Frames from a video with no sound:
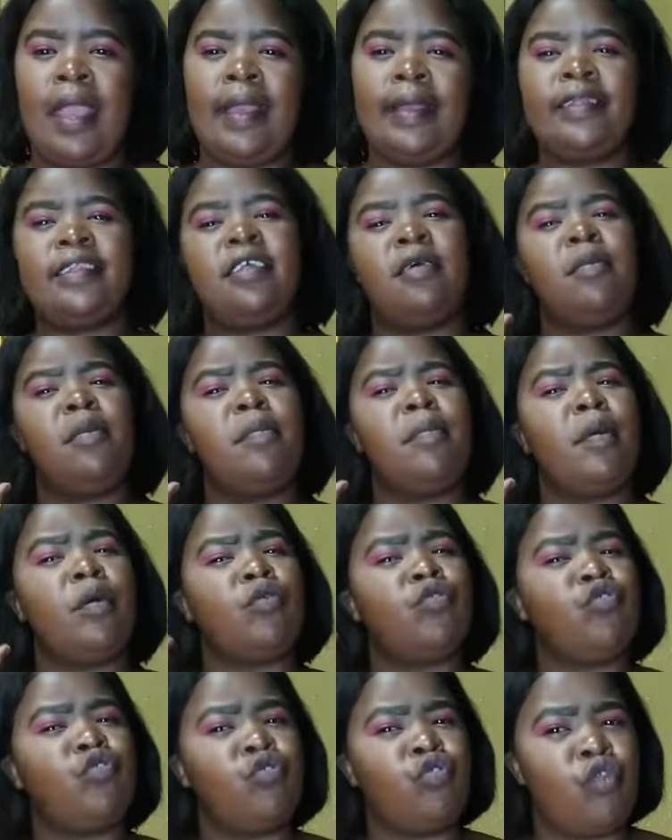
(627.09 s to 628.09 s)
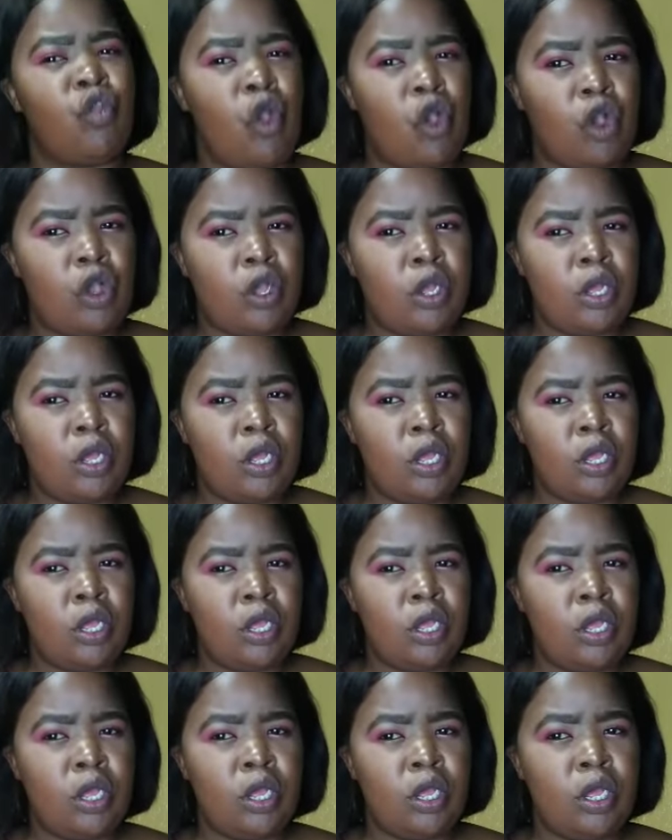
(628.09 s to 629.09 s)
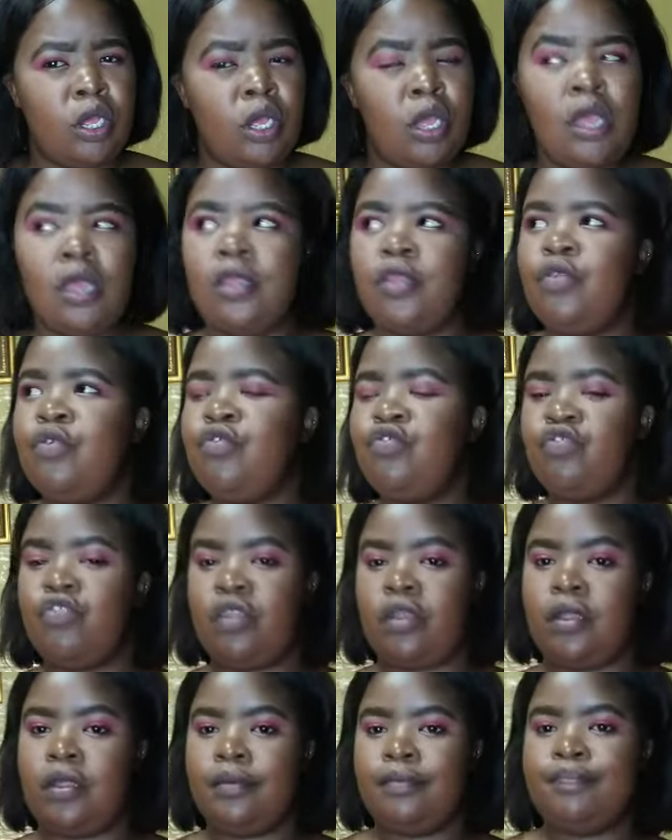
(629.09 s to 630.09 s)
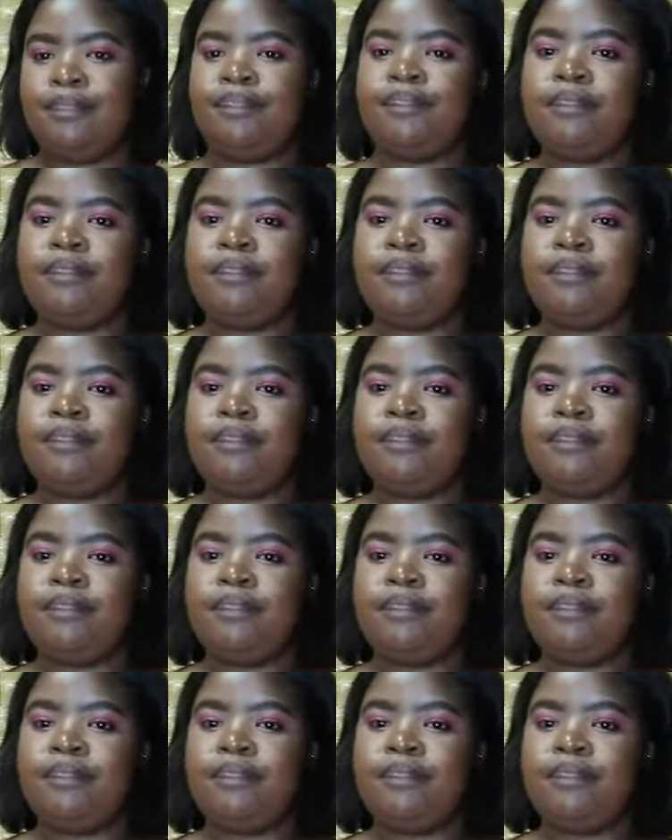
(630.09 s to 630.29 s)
As I'm about to knock, usually